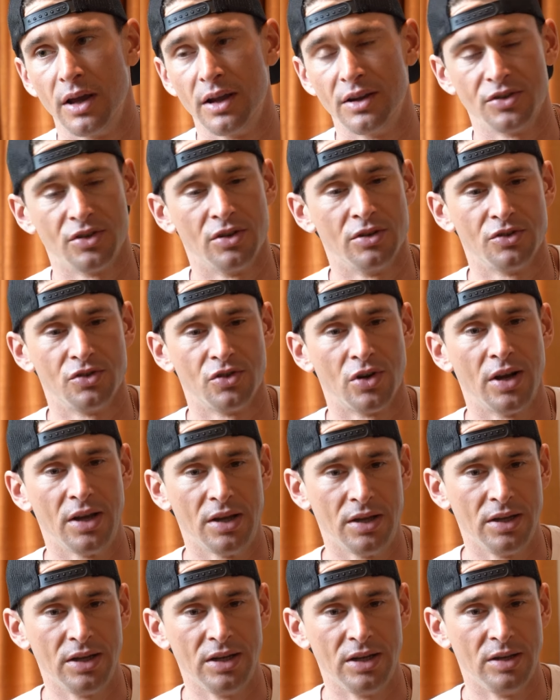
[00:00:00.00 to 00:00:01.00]
And as long as you're not
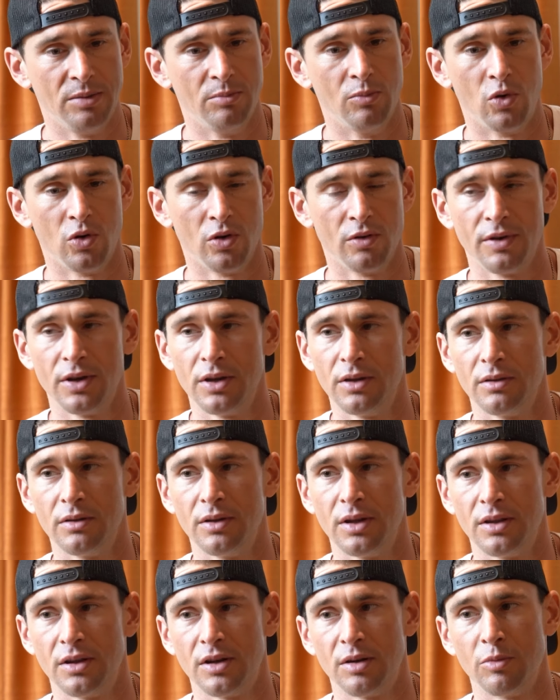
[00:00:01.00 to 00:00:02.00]
eating more of it
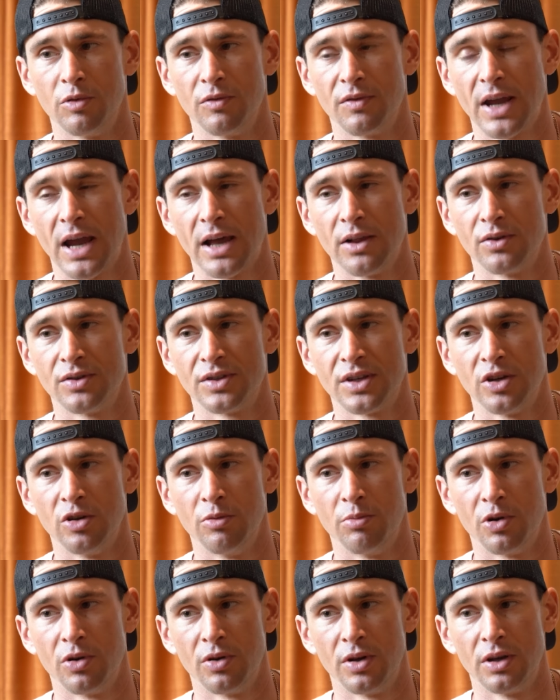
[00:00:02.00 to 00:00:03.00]
than the number of calories that you're
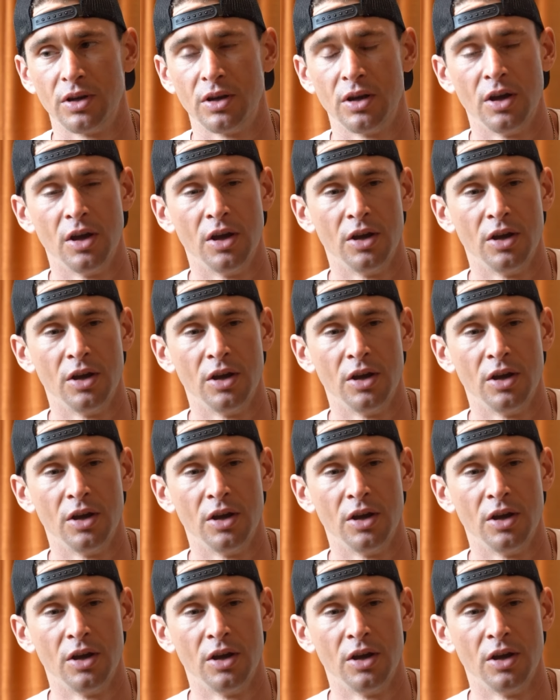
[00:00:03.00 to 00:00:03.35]
burning,